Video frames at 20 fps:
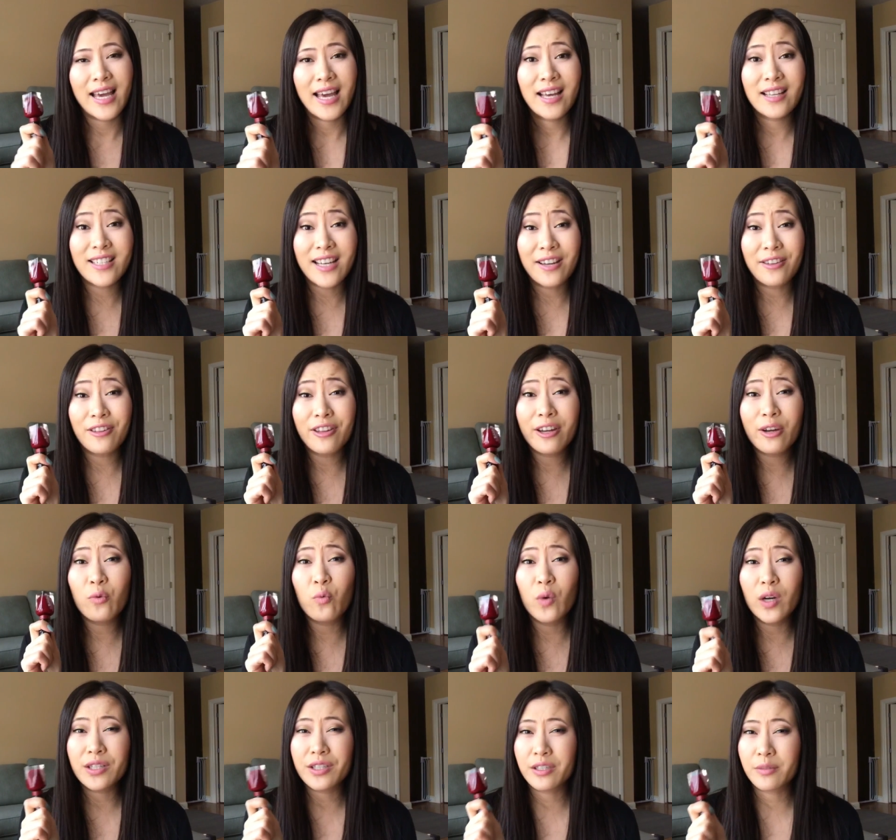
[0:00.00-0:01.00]
And I think
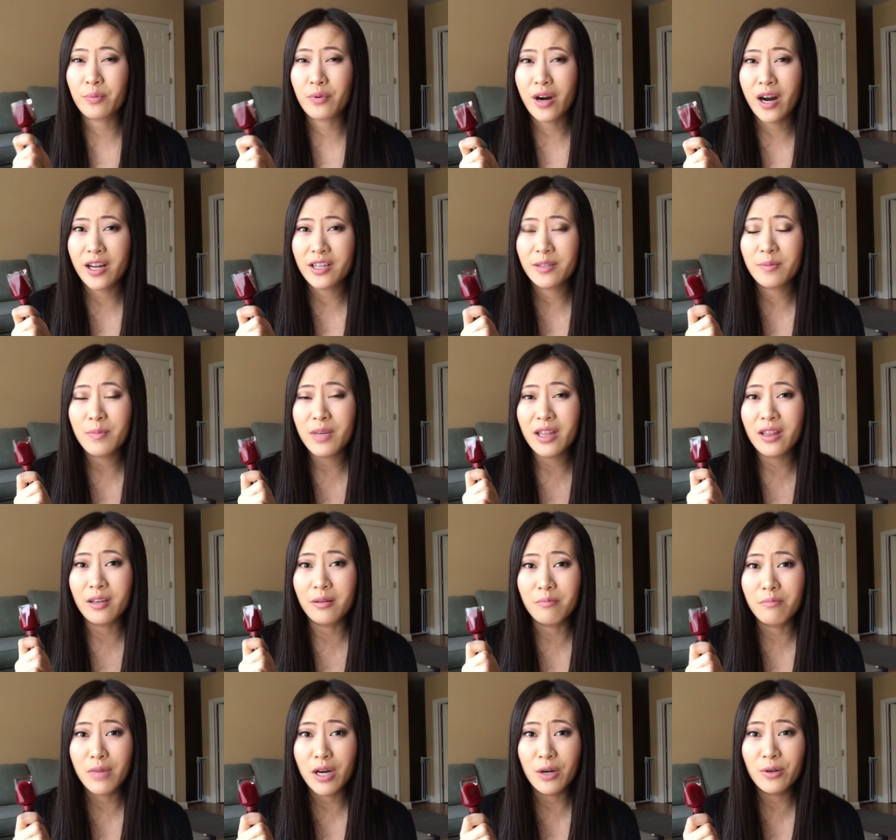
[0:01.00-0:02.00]
what surprised me
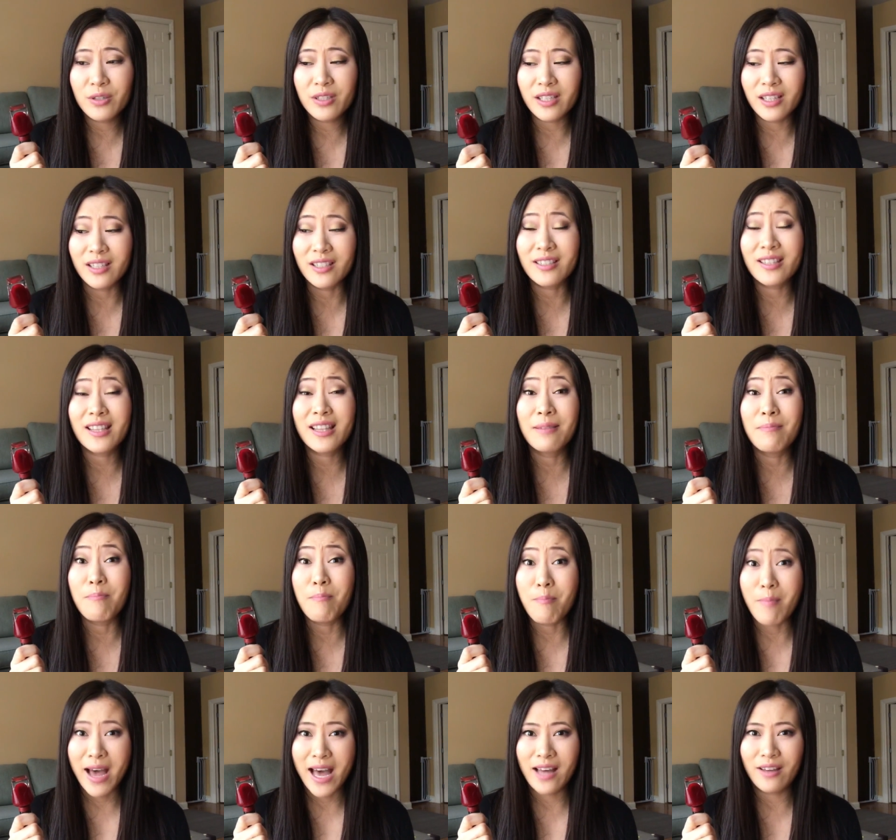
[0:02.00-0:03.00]
the most is the
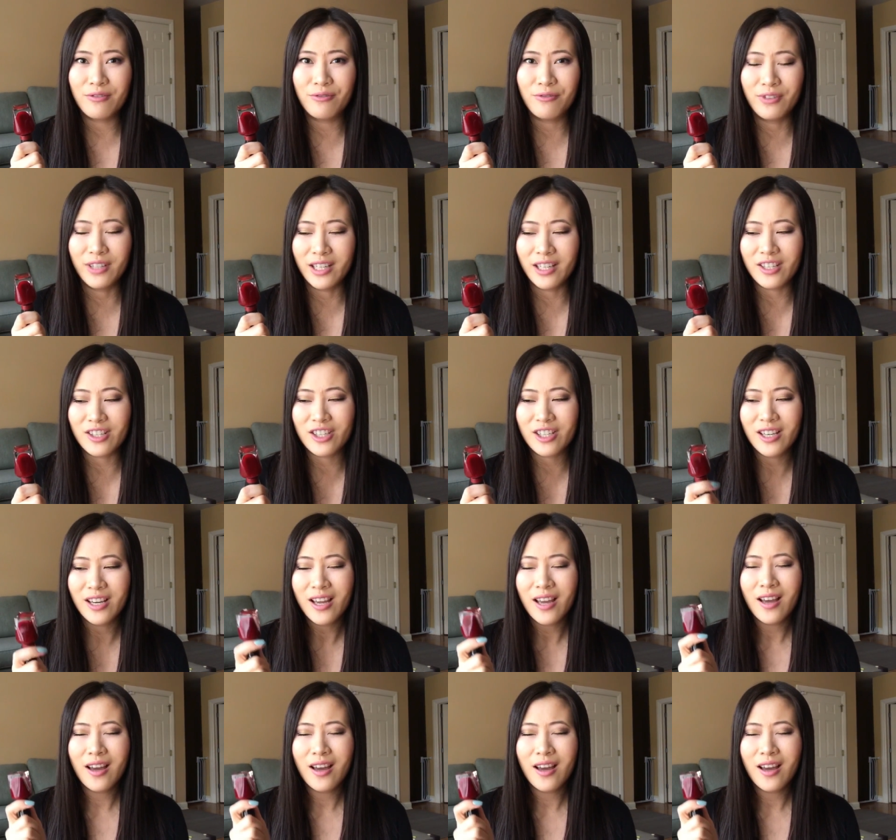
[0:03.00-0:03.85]
matte finish.